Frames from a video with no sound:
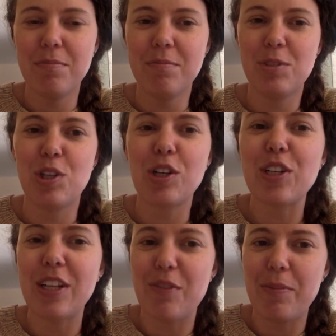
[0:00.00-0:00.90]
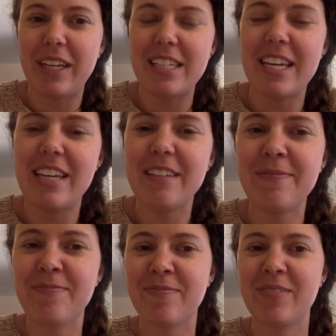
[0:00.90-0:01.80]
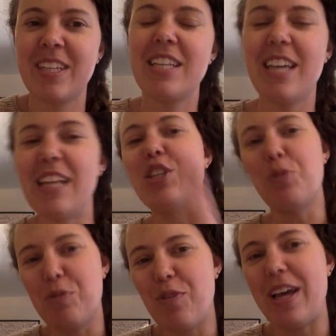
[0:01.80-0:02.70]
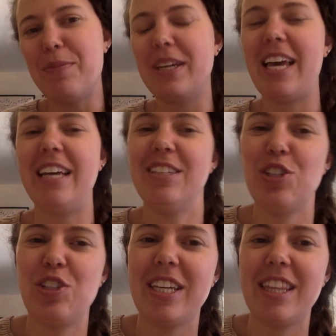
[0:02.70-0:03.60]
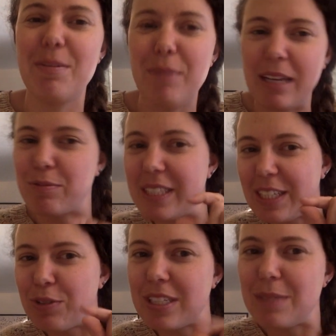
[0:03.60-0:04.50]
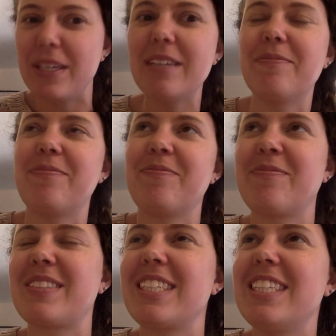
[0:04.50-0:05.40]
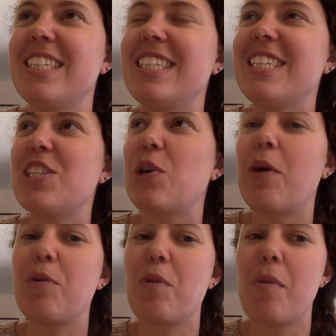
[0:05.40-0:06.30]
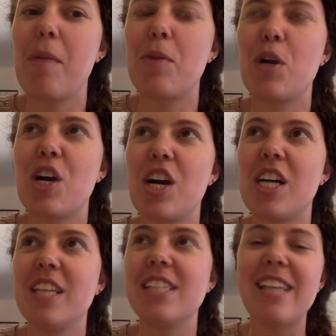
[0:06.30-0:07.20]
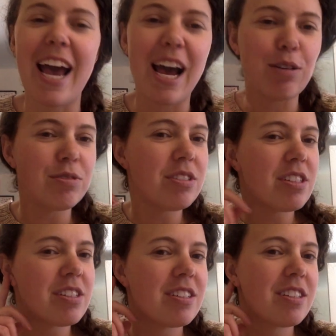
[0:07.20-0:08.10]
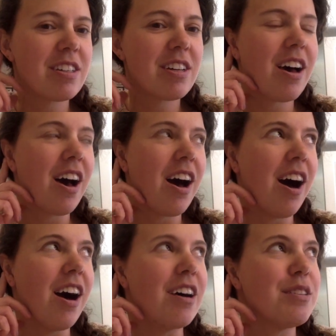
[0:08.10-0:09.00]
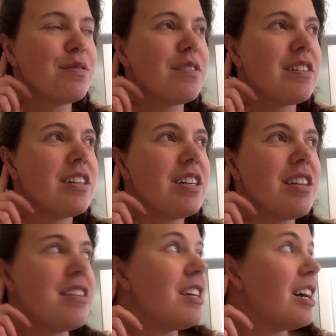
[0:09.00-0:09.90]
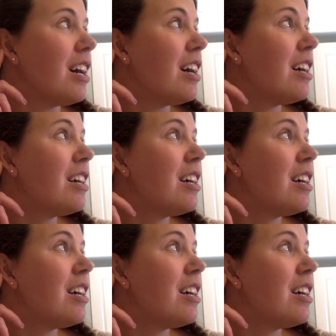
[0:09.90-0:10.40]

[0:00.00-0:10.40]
circle of a plantain, and then you would fry them again just to get them like really crispy. So I will remember the sound of the